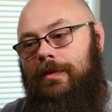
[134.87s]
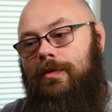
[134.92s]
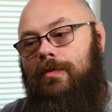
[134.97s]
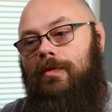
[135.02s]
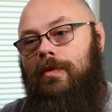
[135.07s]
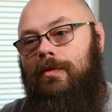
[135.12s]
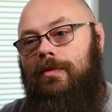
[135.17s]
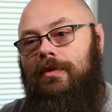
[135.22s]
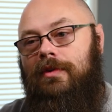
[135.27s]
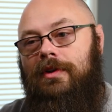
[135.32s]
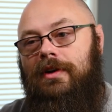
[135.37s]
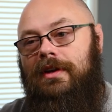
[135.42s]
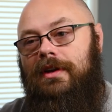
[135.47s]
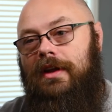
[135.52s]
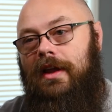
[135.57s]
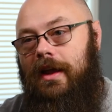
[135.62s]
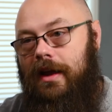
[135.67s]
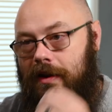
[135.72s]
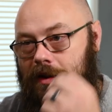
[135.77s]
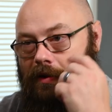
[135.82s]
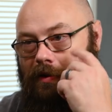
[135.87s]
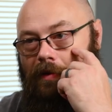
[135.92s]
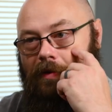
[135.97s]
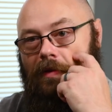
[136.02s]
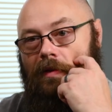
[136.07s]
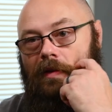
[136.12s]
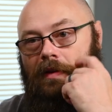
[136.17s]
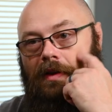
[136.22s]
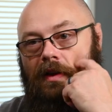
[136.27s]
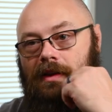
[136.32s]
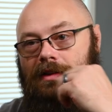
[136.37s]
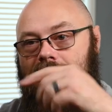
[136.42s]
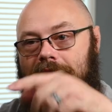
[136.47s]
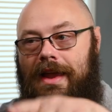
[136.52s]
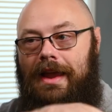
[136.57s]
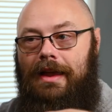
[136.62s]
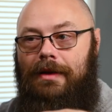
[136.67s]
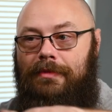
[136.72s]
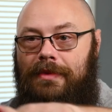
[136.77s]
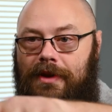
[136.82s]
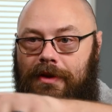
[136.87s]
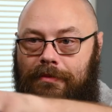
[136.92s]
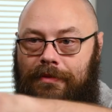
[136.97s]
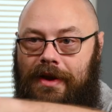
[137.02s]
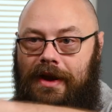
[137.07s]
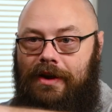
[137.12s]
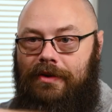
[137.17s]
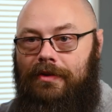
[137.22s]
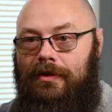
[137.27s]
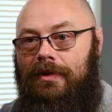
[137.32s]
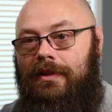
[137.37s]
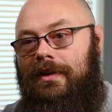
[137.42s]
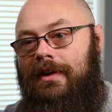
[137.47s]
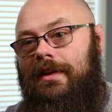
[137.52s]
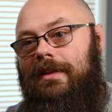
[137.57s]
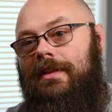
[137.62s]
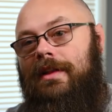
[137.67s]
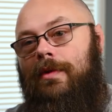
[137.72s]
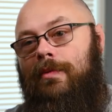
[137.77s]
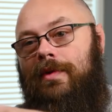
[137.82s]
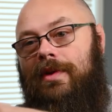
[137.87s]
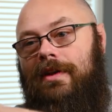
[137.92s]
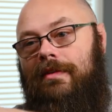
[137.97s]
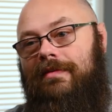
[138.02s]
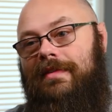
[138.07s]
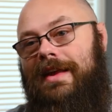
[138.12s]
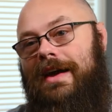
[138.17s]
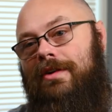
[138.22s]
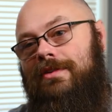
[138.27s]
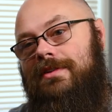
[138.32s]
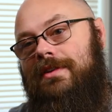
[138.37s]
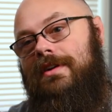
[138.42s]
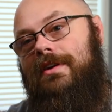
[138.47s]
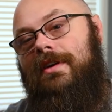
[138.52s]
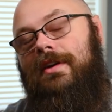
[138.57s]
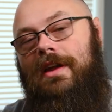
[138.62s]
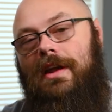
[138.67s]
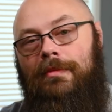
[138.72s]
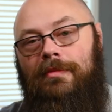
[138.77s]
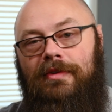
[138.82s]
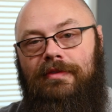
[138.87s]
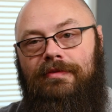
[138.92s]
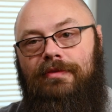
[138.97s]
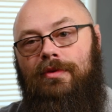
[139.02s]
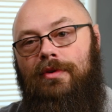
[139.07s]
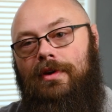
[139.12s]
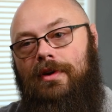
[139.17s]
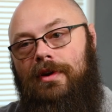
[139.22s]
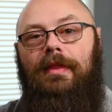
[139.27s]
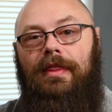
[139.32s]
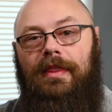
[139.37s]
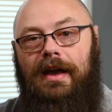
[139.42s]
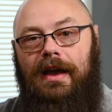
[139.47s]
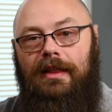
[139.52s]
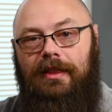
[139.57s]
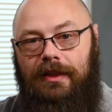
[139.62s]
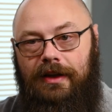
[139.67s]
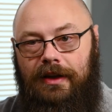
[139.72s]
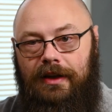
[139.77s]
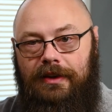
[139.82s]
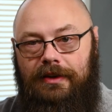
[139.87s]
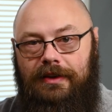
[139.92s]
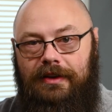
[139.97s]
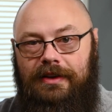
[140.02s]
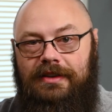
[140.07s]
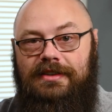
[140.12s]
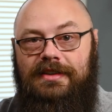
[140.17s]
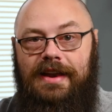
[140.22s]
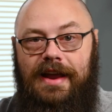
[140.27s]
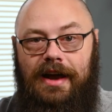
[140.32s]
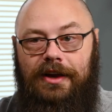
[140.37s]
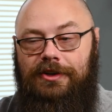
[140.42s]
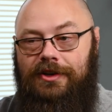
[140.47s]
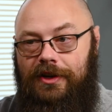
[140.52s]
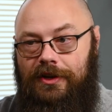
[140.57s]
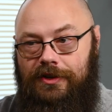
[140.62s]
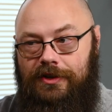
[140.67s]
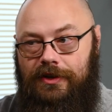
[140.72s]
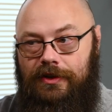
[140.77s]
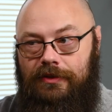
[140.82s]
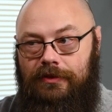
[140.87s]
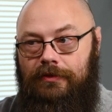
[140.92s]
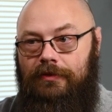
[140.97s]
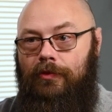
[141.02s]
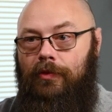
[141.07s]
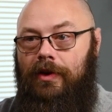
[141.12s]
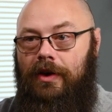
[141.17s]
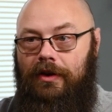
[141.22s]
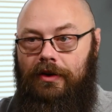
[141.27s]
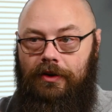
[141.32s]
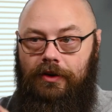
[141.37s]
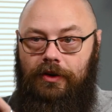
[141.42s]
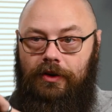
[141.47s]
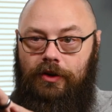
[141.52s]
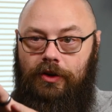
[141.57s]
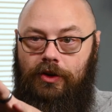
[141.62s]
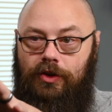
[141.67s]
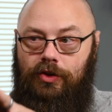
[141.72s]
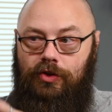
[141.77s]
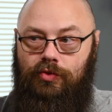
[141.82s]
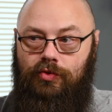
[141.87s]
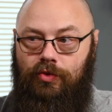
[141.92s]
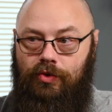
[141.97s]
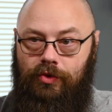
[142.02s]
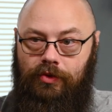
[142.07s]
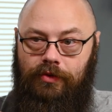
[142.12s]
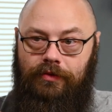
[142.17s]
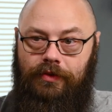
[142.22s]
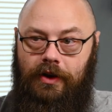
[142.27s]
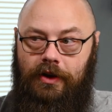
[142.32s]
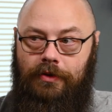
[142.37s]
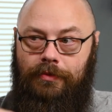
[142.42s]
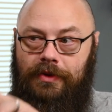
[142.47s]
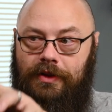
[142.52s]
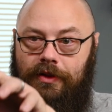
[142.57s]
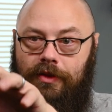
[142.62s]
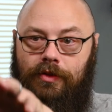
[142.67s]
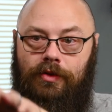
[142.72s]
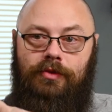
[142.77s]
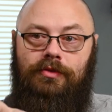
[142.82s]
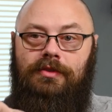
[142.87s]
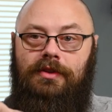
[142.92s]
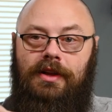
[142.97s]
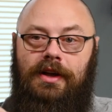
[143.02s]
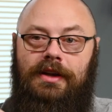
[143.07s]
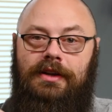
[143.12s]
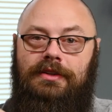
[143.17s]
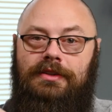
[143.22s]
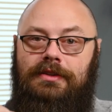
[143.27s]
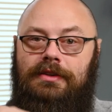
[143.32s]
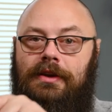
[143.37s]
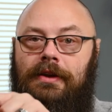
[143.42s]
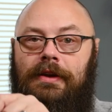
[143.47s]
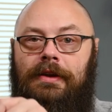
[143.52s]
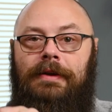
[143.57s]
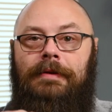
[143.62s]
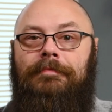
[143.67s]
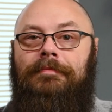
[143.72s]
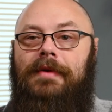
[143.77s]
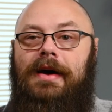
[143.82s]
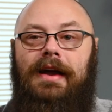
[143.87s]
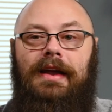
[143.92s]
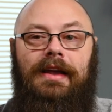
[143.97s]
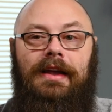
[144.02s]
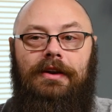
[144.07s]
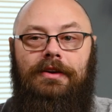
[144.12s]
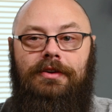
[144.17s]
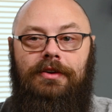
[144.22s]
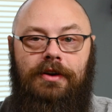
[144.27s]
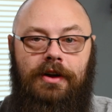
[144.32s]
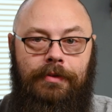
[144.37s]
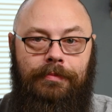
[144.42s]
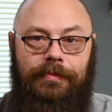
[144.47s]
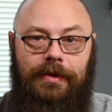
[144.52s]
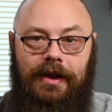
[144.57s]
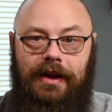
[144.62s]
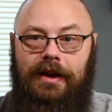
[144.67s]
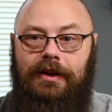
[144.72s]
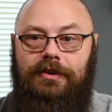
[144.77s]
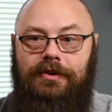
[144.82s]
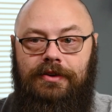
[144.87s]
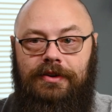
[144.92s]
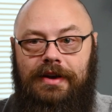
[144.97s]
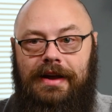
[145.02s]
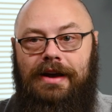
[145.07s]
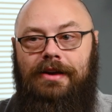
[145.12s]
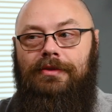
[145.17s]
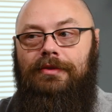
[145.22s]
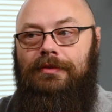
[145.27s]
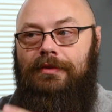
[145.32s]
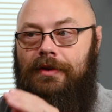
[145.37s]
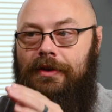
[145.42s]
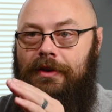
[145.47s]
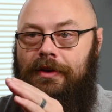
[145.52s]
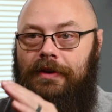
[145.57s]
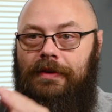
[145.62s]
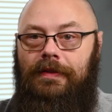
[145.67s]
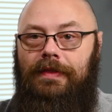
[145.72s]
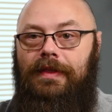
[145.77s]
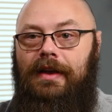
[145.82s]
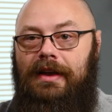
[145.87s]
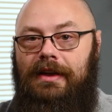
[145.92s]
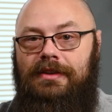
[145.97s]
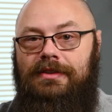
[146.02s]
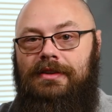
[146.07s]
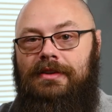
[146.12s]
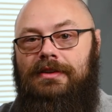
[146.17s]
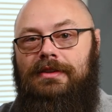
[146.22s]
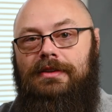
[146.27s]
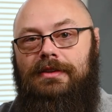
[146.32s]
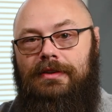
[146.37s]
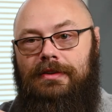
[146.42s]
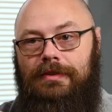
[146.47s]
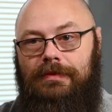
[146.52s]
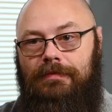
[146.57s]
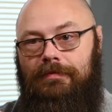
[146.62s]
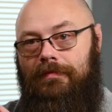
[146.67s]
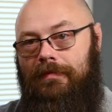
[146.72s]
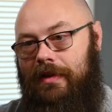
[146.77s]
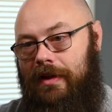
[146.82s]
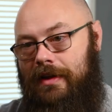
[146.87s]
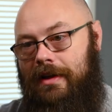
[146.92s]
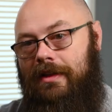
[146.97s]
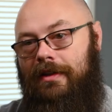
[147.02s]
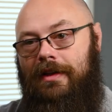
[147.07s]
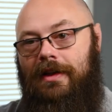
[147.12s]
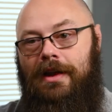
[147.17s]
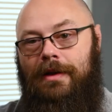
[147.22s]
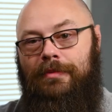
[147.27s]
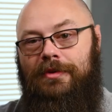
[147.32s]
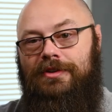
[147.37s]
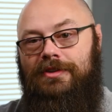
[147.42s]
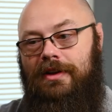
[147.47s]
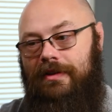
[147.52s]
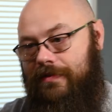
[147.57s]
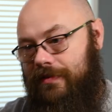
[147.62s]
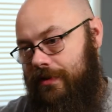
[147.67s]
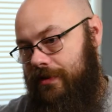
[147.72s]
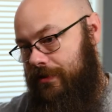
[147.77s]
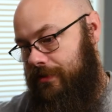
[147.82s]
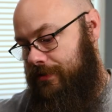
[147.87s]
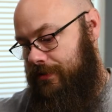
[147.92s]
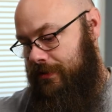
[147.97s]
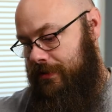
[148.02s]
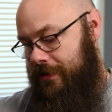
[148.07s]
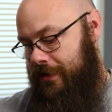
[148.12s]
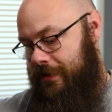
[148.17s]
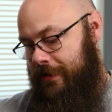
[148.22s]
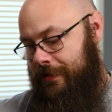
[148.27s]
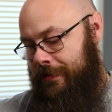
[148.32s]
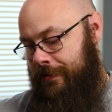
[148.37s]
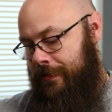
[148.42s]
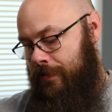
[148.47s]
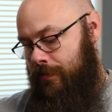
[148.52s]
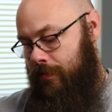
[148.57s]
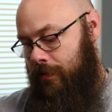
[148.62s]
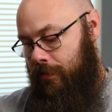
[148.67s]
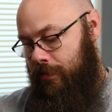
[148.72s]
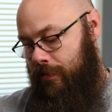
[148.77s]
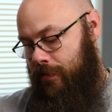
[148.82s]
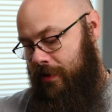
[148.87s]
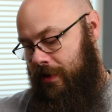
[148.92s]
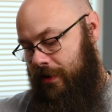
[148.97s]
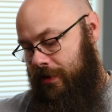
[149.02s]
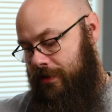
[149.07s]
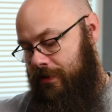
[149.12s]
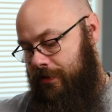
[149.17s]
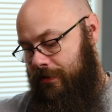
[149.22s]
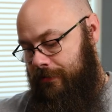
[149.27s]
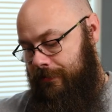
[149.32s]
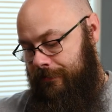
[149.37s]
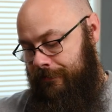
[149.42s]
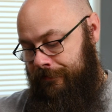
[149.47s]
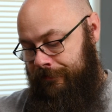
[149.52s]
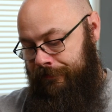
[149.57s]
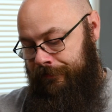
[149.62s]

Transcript: What we're looking at is ambient background light that we have now set our camera for. That light is not changing. We're in a controlled environment. Those lights, I can't turn up, I can't turn down. They exist, and now the camera's set for those. What we want to do